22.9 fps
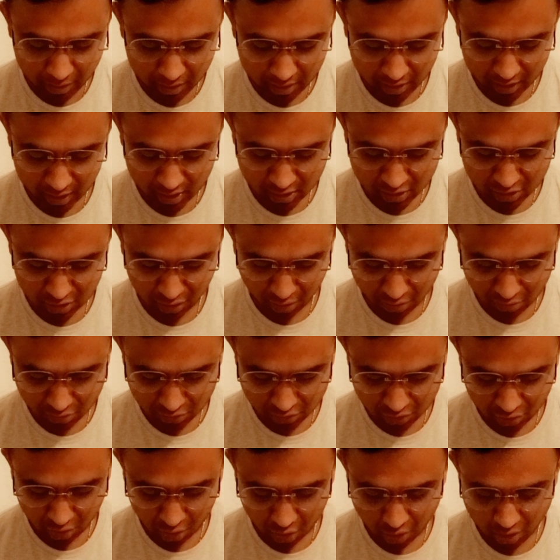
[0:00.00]
is used
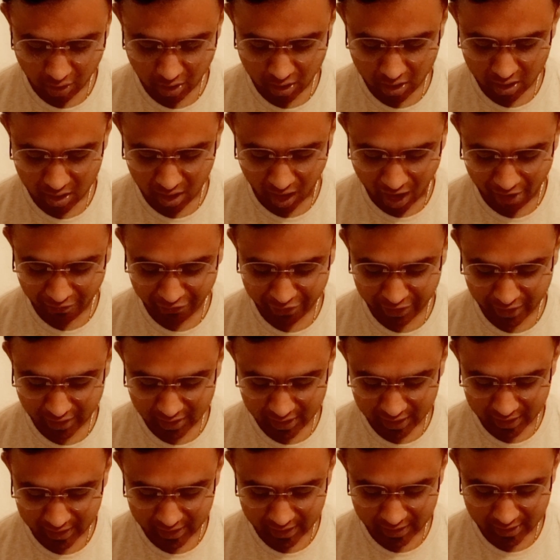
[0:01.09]
on traffic
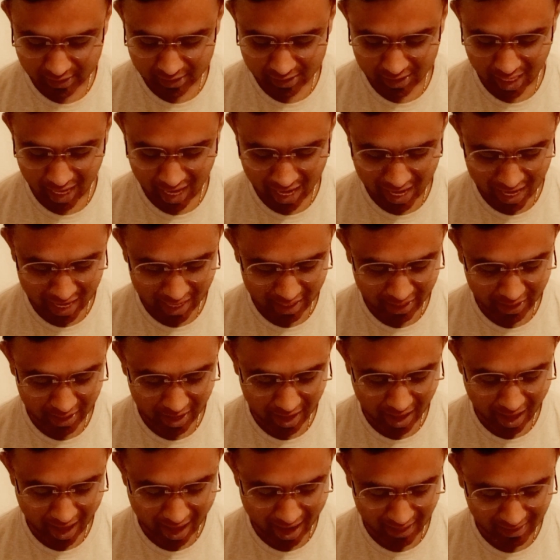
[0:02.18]
tickets and
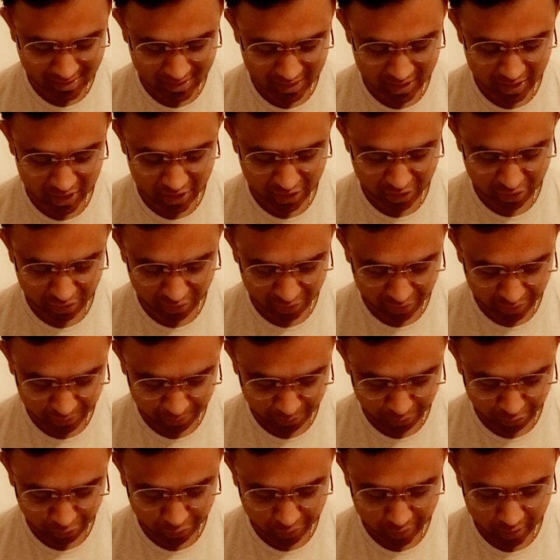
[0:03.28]
accident
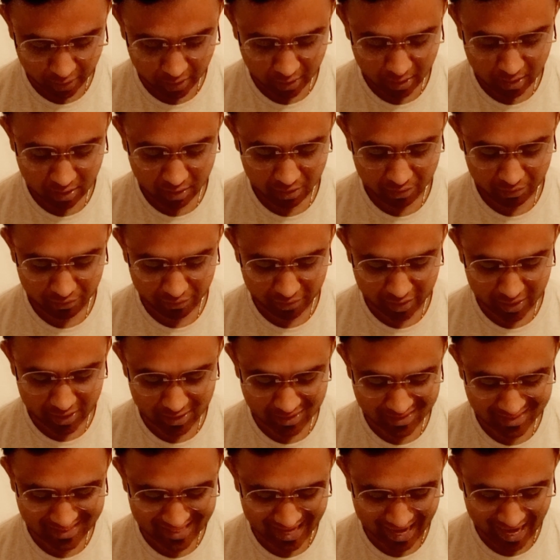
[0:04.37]
report when a
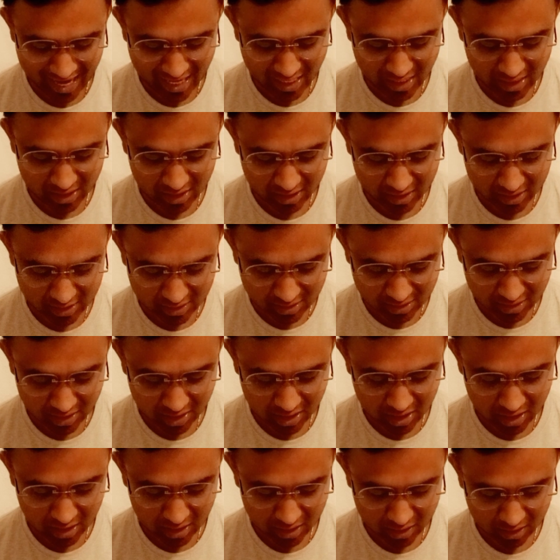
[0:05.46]
sign is
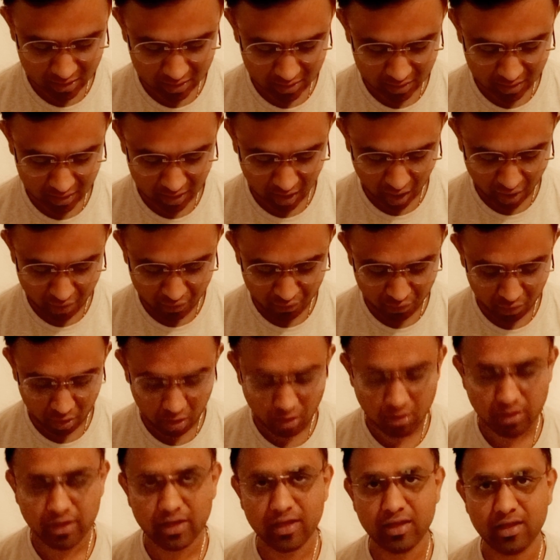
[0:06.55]

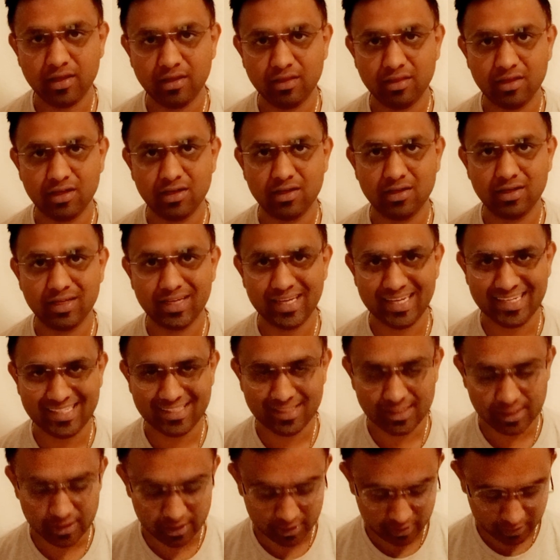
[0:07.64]
involved in the
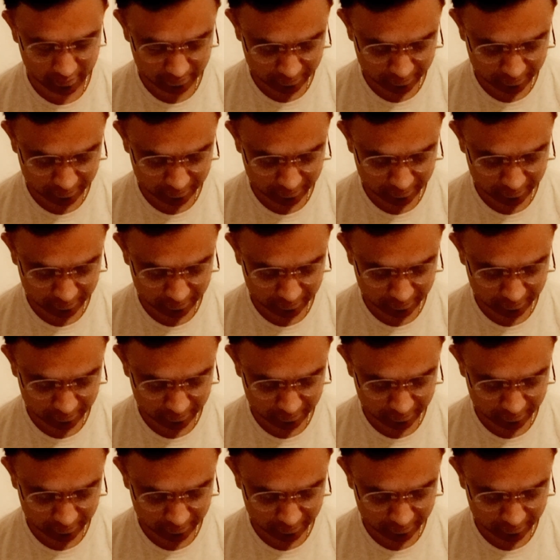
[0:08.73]
incident.